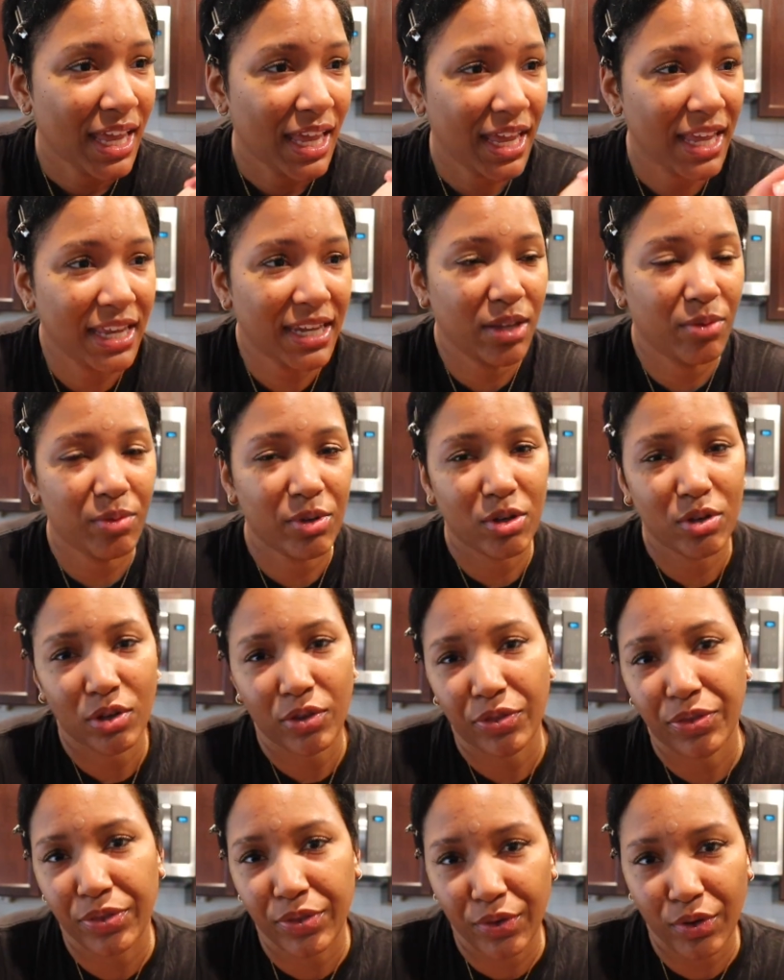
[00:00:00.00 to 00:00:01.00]
And then we're
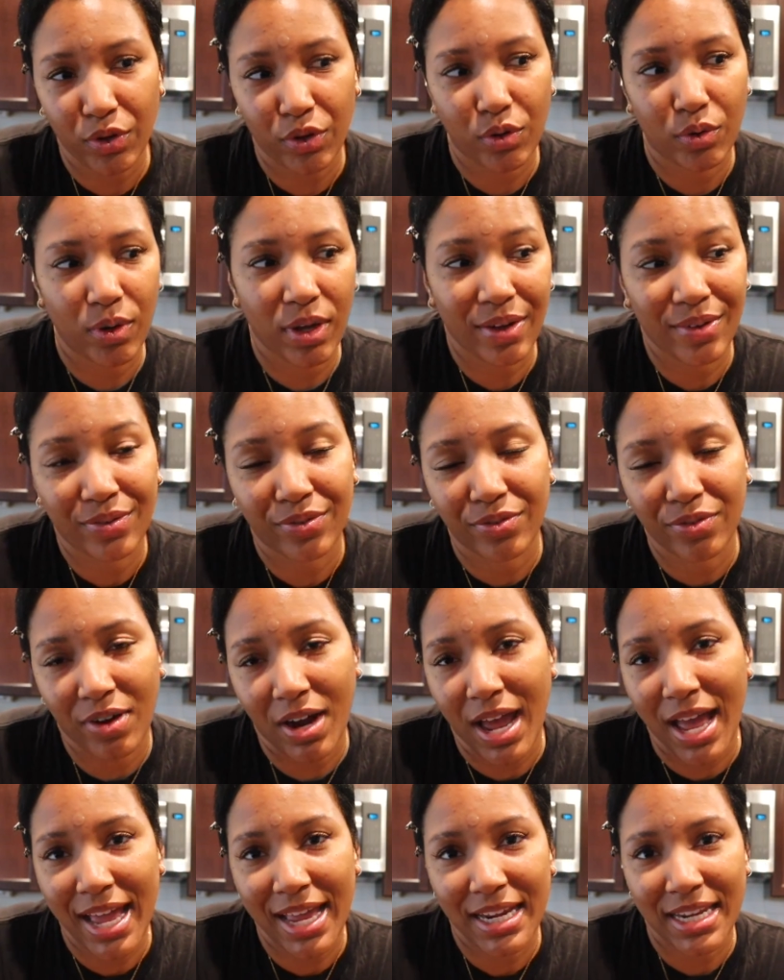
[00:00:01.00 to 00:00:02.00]
gonna throw a
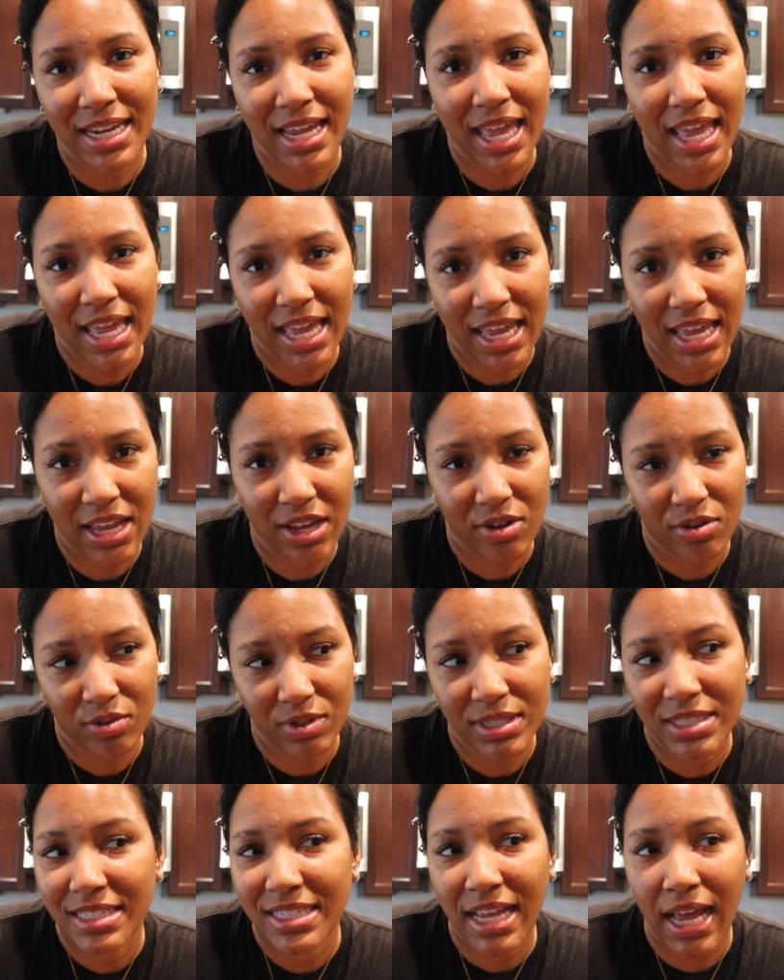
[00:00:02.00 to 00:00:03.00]
fried egg
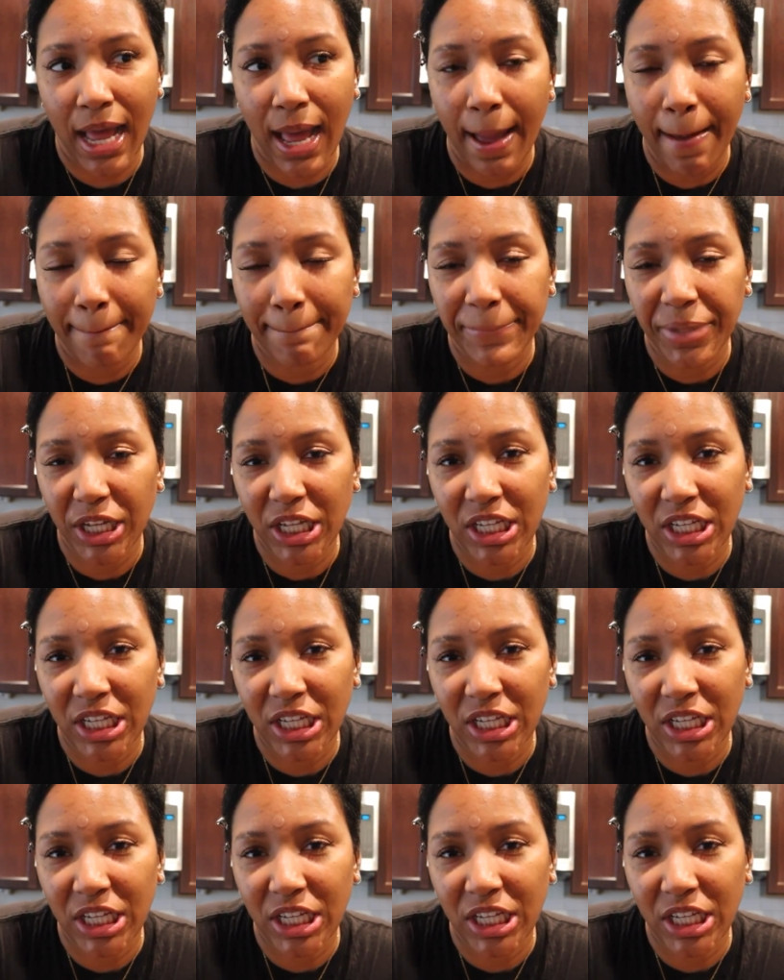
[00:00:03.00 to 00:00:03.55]
on top.